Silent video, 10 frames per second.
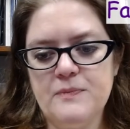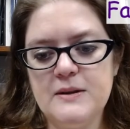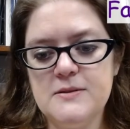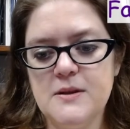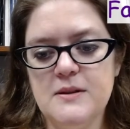
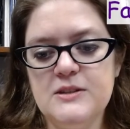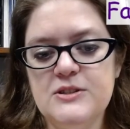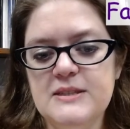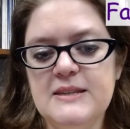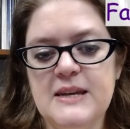So let's
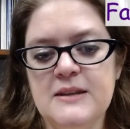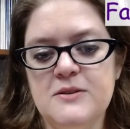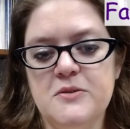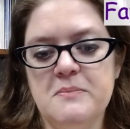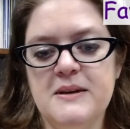just get
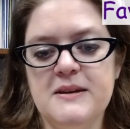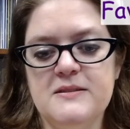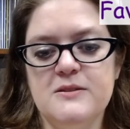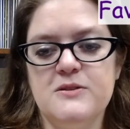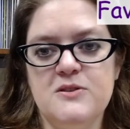into them
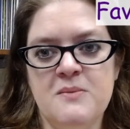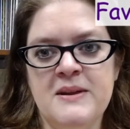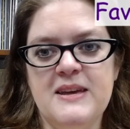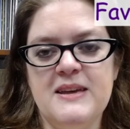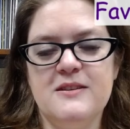because there's so
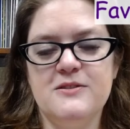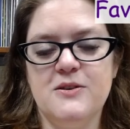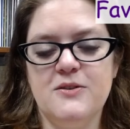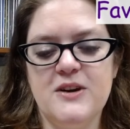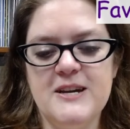many and they're
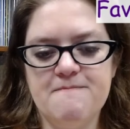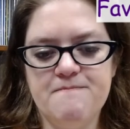so great.